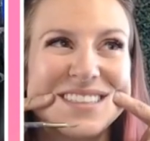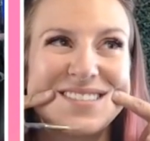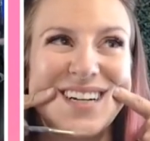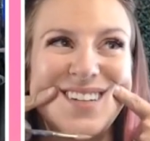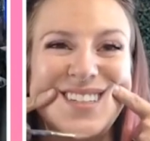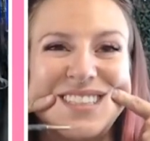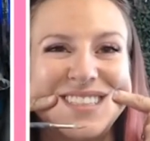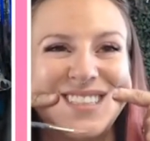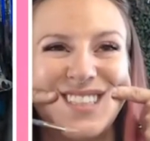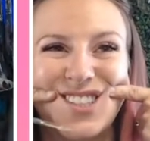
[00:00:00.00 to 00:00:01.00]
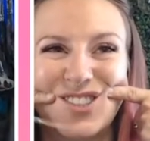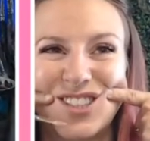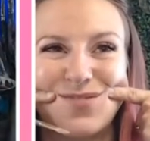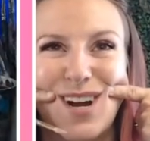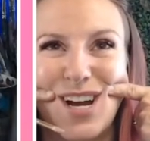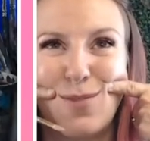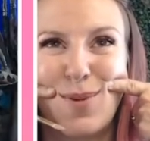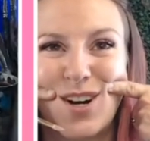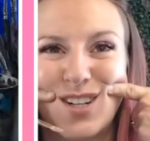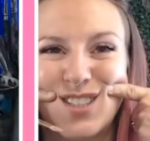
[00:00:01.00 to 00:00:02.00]
Right, we can see those smile
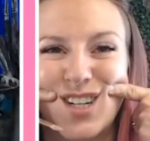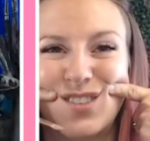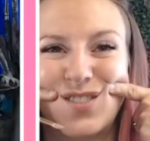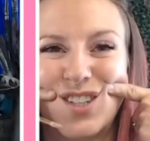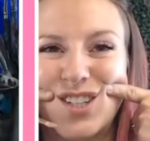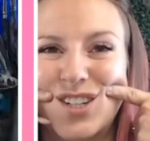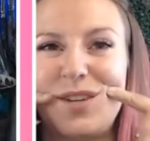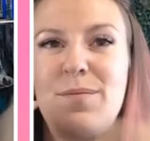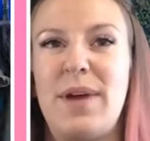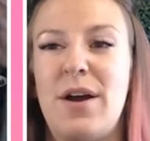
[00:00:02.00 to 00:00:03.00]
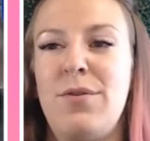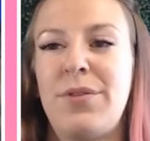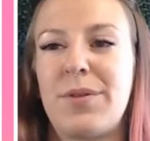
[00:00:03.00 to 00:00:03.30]
parts of her mouth.